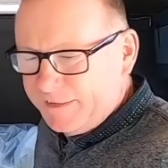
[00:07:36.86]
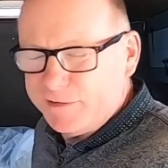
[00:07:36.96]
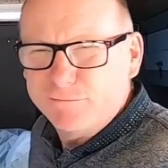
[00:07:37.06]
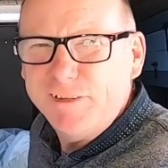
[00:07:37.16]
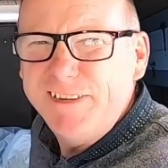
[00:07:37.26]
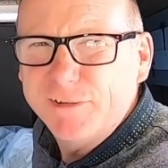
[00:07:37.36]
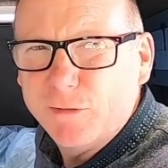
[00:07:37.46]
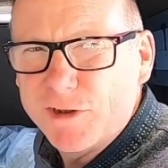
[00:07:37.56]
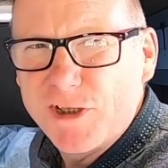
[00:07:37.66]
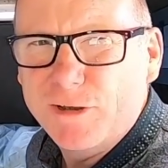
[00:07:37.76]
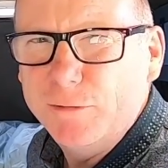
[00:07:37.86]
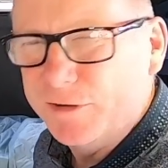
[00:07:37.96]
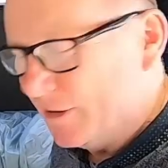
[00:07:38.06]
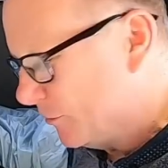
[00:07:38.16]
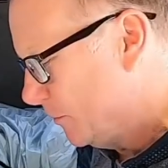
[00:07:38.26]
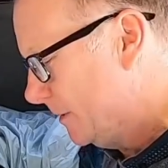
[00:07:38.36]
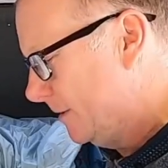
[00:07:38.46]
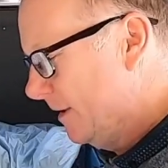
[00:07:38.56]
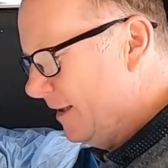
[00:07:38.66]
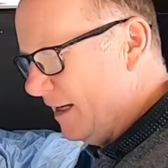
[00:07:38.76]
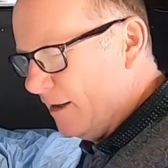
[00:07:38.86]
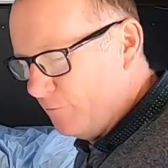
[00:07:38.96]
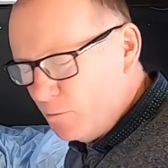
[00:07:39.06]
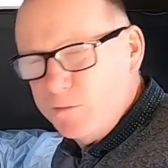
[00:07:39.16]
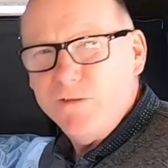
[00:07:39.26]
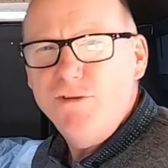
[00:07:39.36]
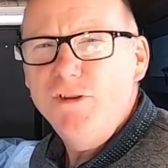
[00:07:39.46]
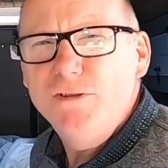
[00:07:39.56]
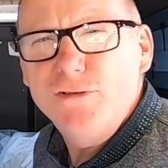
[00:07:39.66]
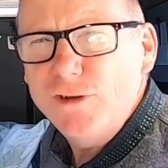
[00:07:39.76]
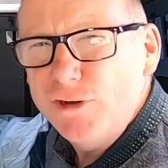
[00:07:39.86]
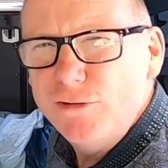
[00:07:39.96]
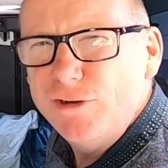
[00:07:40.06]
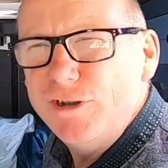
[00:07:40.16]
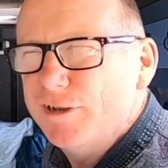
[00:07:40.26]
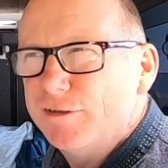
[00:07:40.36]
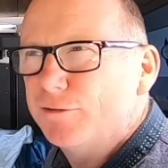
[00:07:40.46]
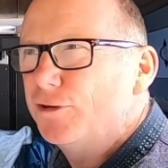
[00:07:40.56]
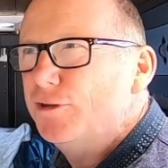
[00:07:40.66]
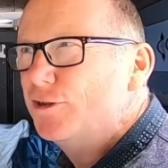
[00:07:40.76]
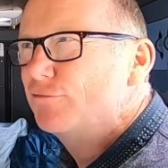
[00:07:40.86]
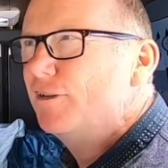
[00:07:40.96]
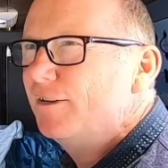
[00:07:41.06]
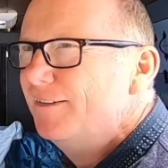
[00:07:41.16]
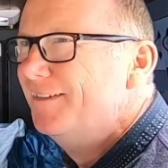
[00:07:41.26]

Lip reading: There's a reason I chose this one. Out of all the not uni-strut.